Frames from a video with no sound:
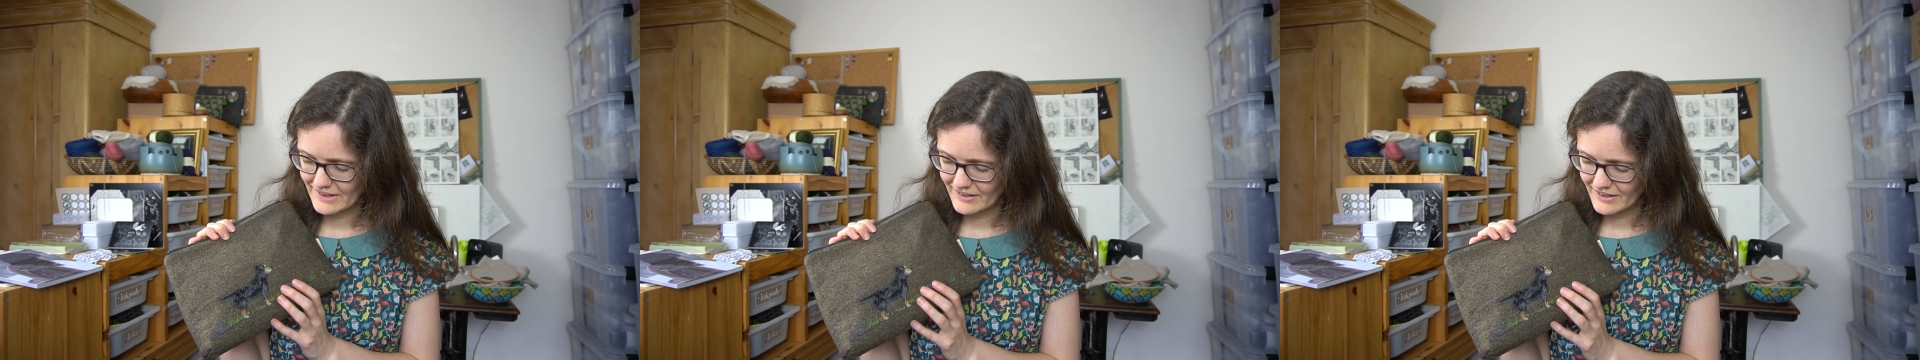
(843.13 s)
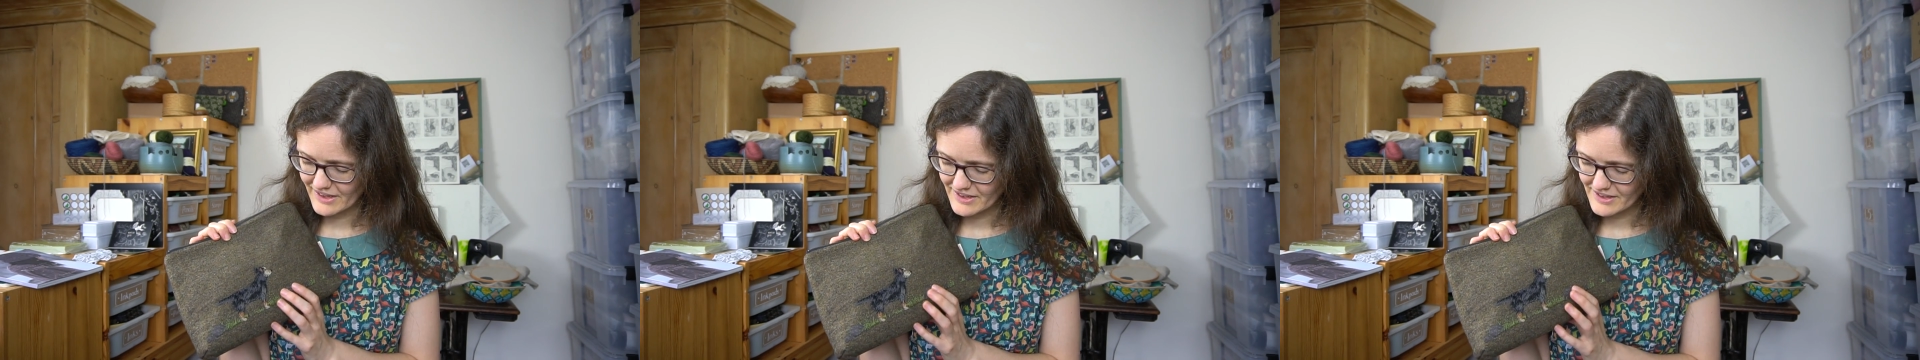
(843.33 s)

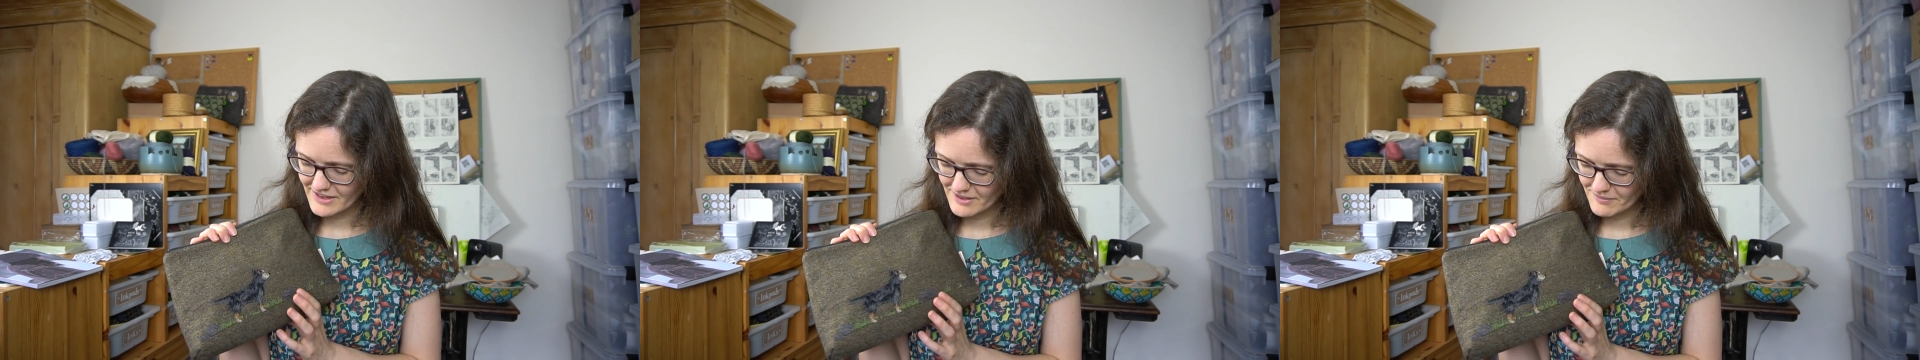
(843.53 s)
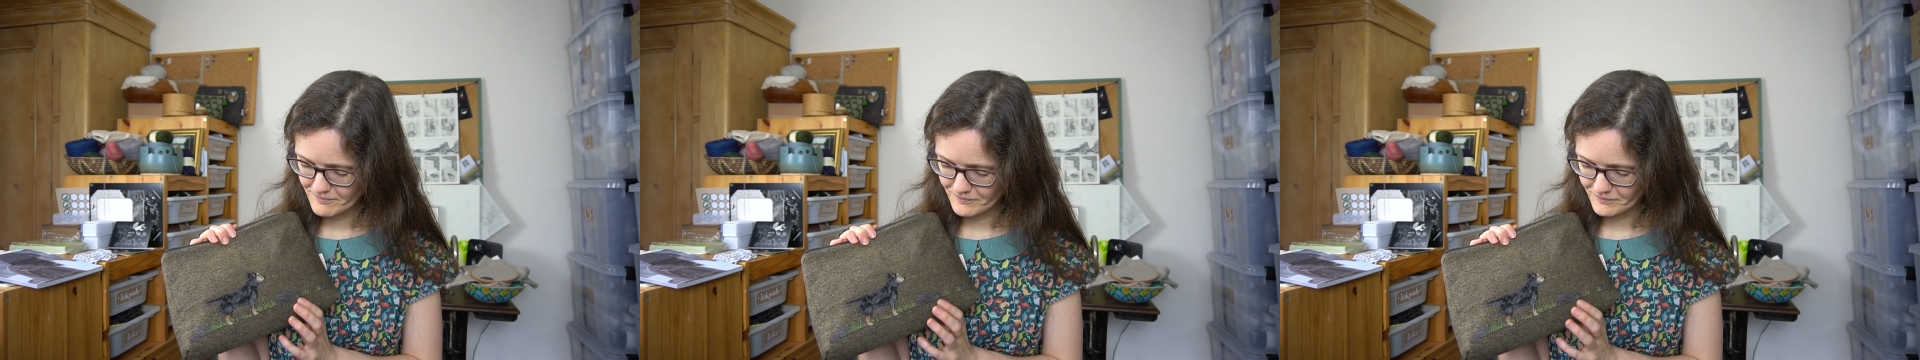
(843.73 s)

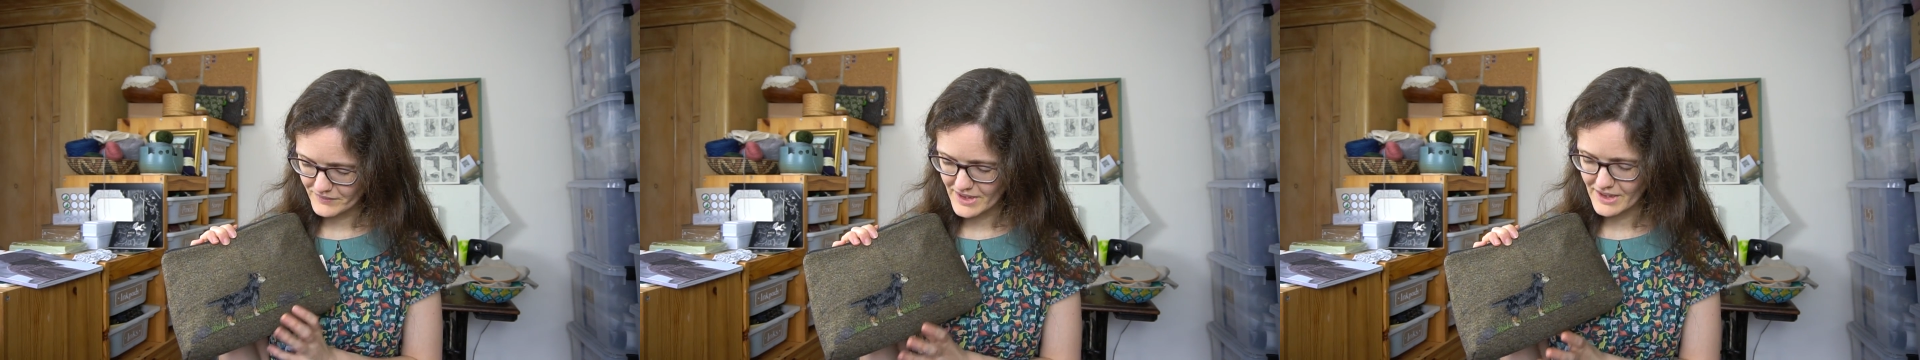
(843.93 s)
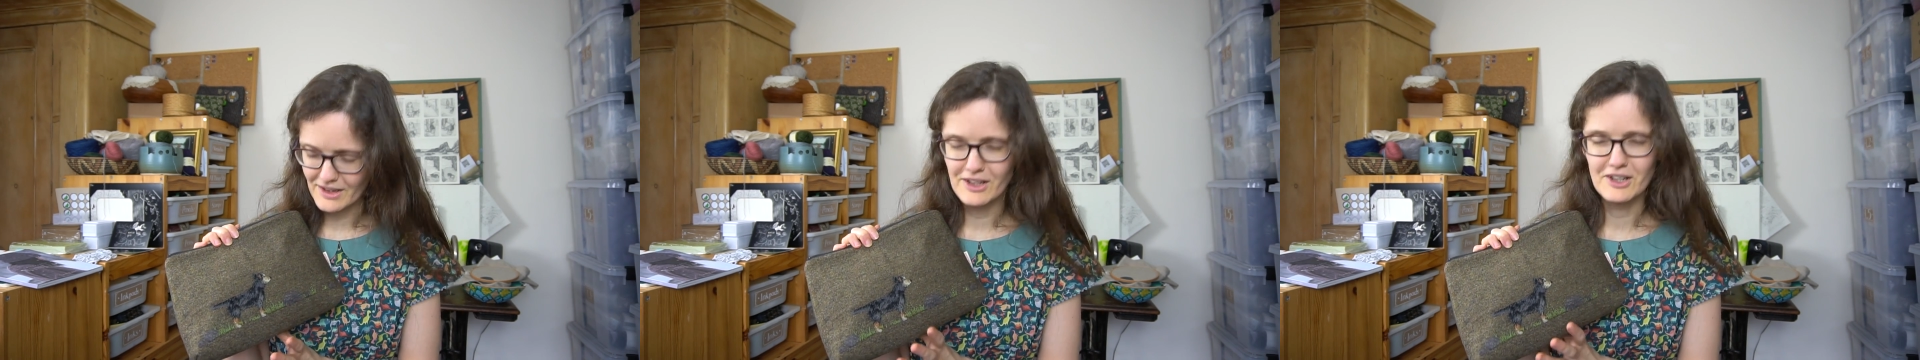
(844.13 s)

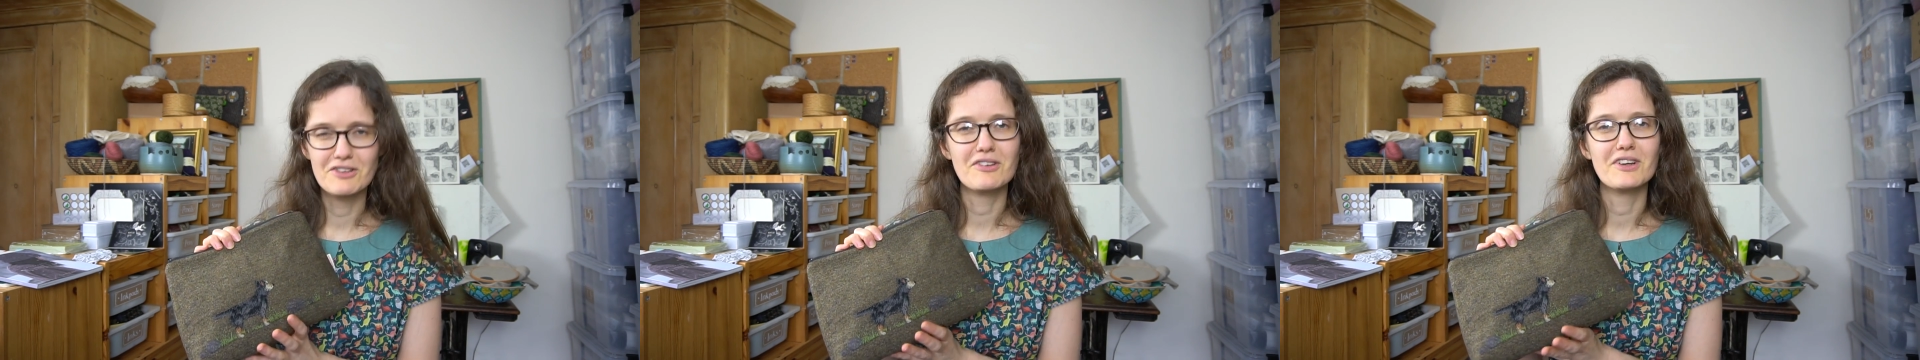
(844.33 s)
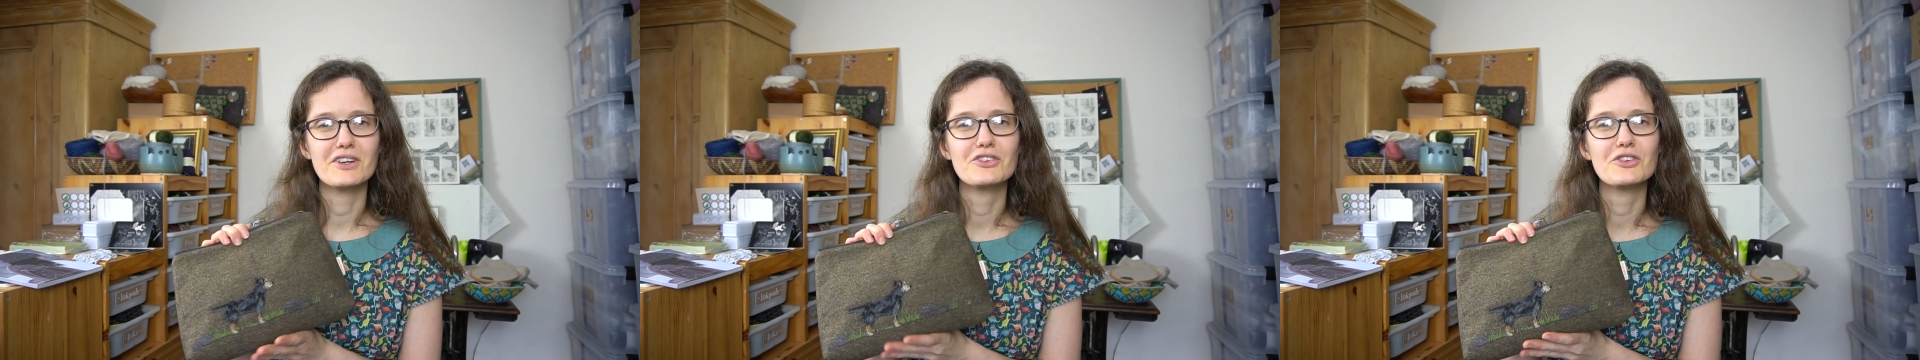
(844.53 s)
a
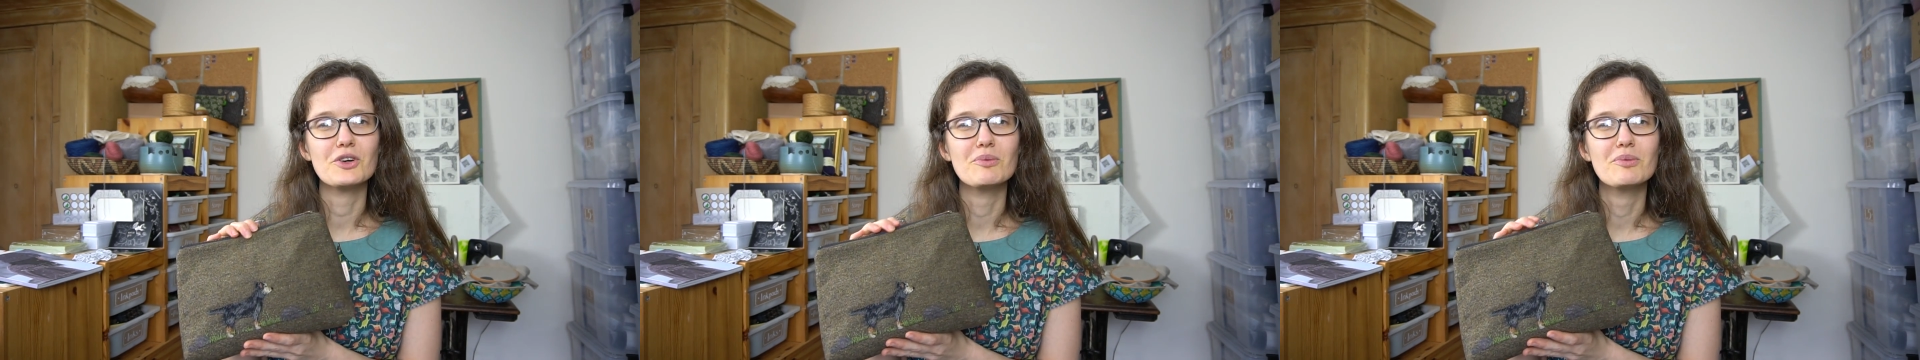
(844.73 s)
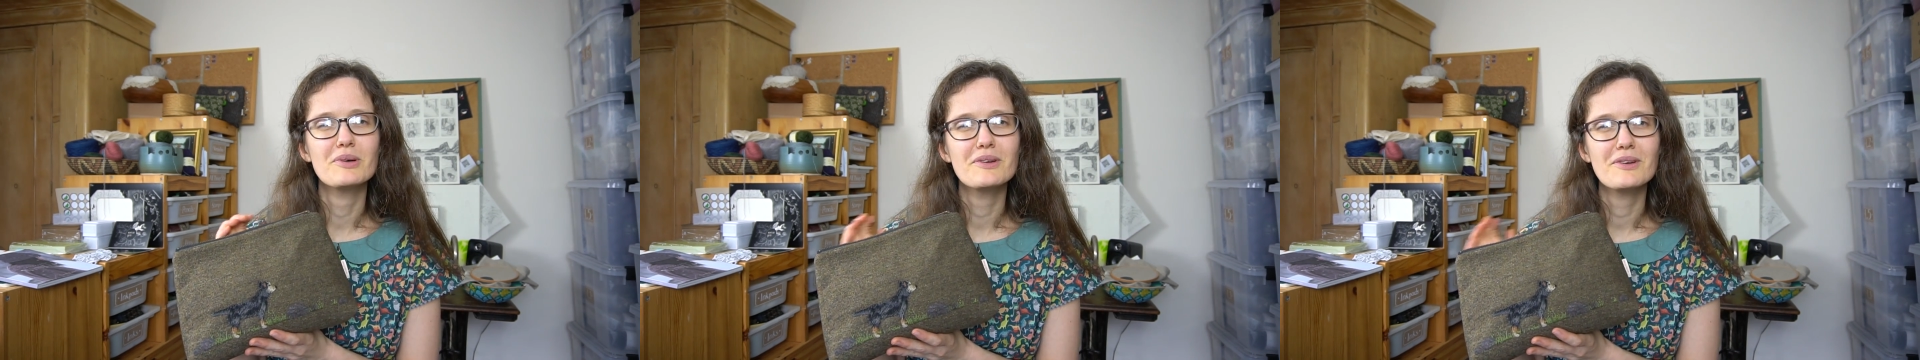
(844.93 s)
lifelike
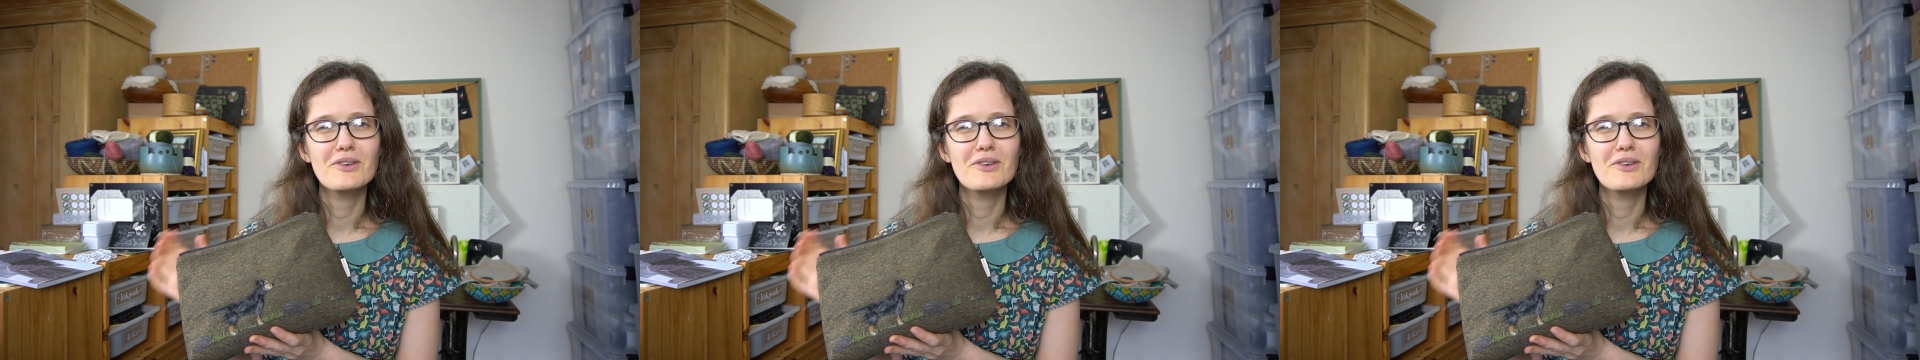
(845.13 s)
job